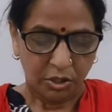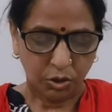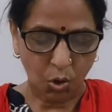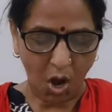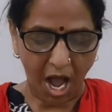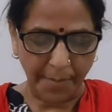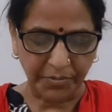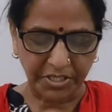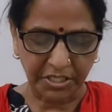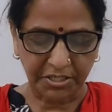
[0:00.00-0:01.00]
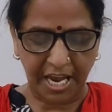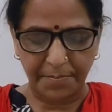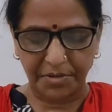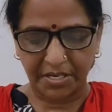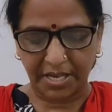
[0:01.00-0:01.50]
to aap kis
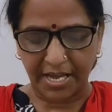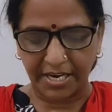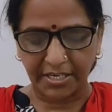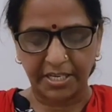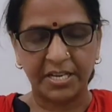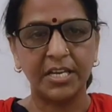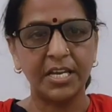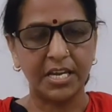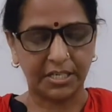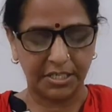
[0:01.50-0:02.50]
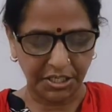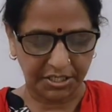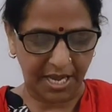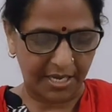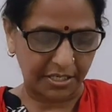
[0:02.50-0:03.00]
type ke karya karenge, ek list
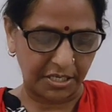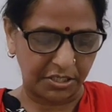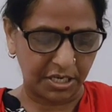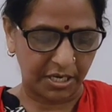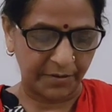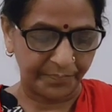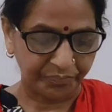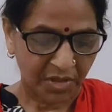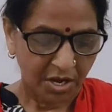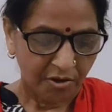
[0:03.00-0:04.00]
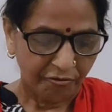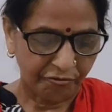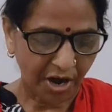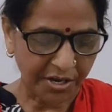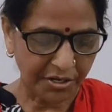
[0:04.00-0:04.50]
taiyar kijiye.
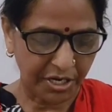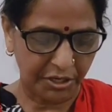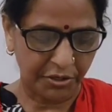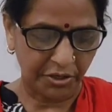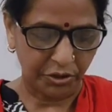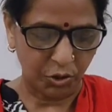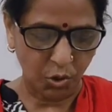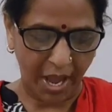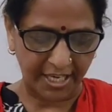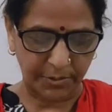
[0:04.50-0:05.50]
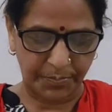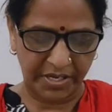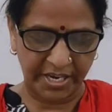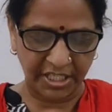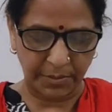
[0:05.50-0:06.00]
What did you
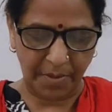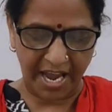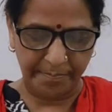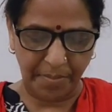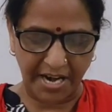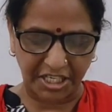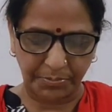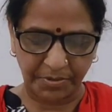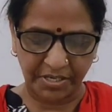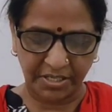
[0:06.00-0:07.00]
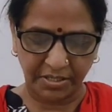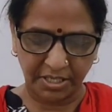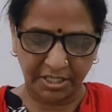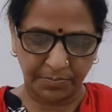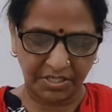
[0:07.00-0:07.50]
experience by participating in
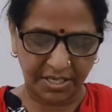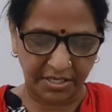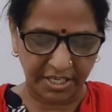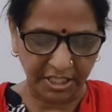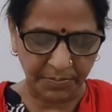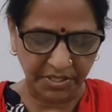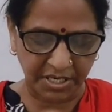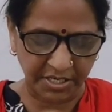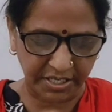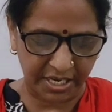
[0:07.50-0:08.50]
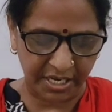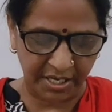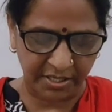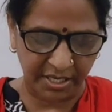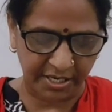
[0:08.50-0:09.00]
this mission? Is mission ke
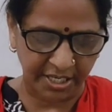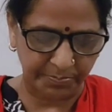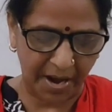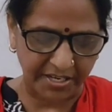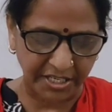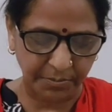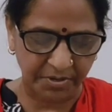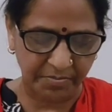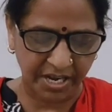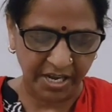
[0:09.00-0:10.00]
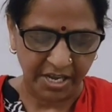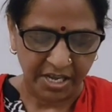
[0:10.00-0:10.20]
antargat participant mein